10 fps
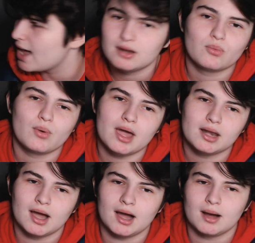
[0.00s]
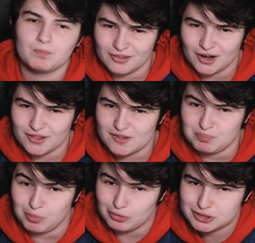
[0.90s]
and when none of this
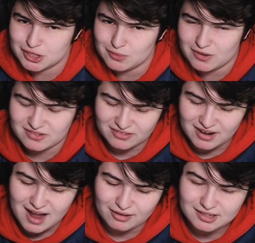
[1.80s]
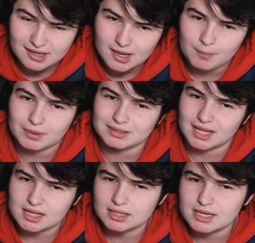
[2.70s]
bullshit was around. But
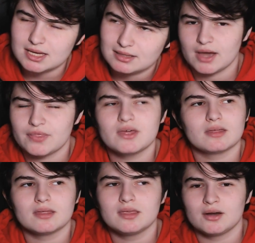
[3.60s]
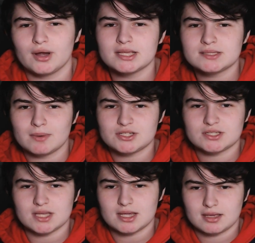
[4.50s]
luckily, I think, you know, as much as
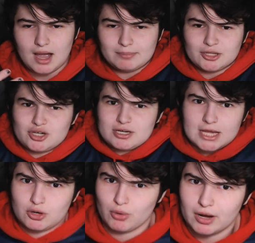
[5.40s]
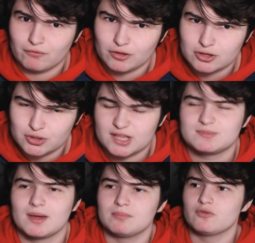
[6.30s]
like, I'm not trying to take credit for the trans
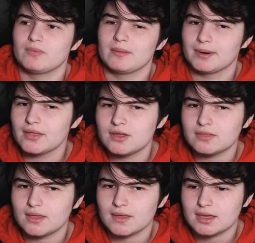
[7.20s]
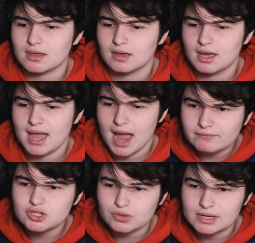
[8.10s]
med movement, but I think that like
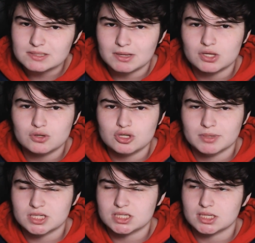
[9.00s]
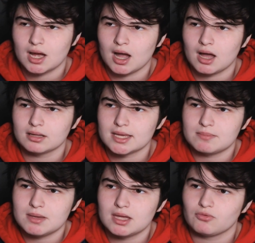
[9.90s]
having transmed YouTubers like
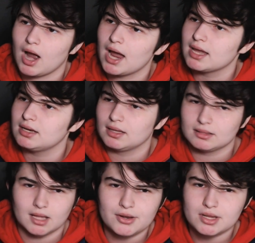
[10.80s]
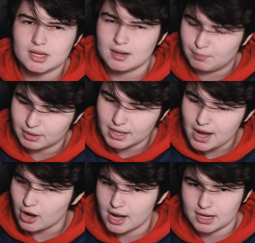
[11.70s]
me and Ryan and London and
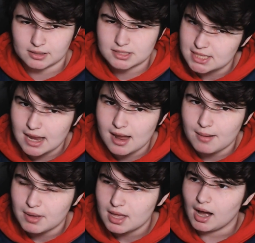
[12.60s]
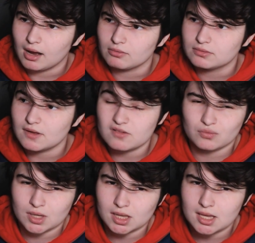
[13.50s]
Blair and Sam does
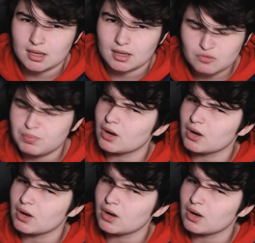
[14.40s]
really spread